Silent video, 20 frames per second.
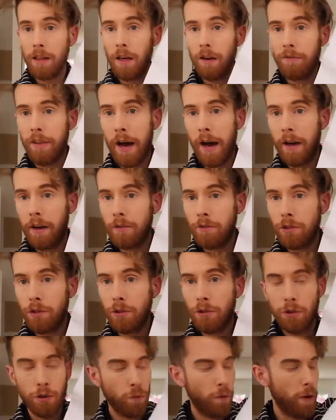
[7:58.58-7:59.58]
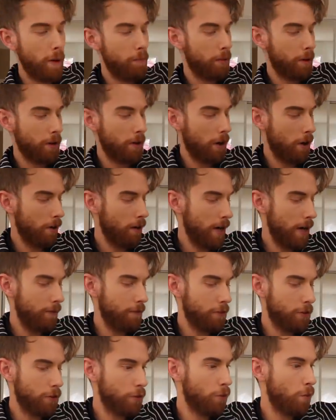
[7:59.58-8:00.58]
love that. Choose your weapon. I'll
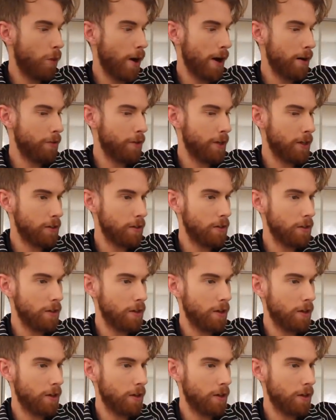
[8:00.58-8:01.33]
have to wear this